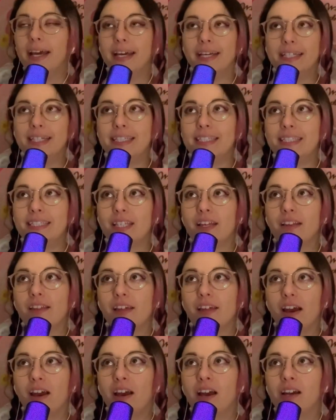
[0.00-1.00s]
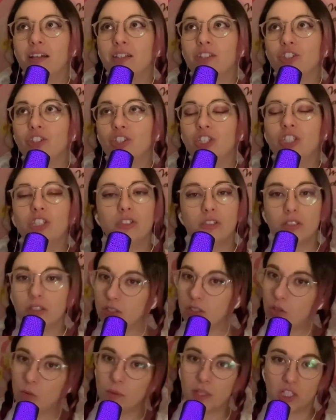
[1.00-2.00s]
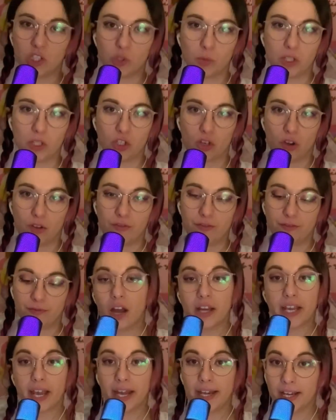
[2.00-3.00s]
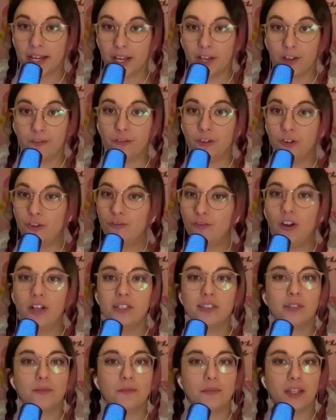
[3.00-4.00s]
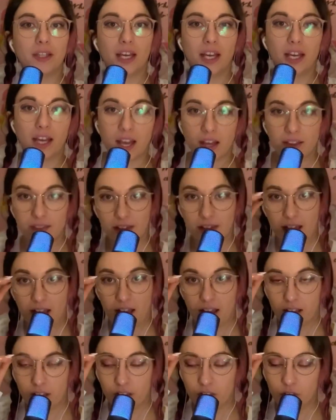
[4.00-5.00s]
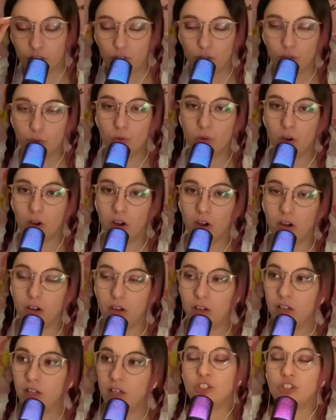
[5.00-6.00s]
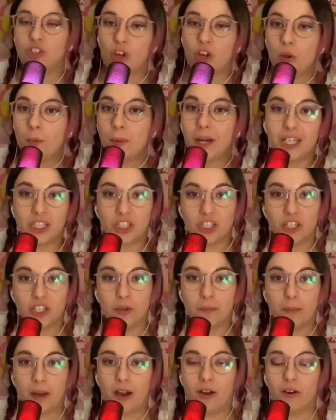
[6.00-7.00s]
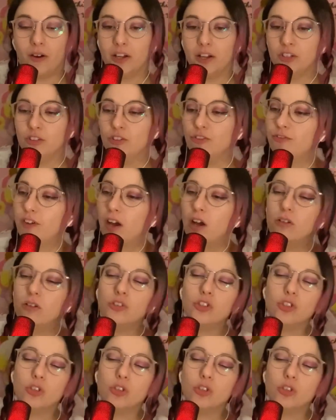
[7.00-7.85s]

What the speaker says: is that she just doesn't know when to switch off. I get it. If you find something that you are so passionate about and you found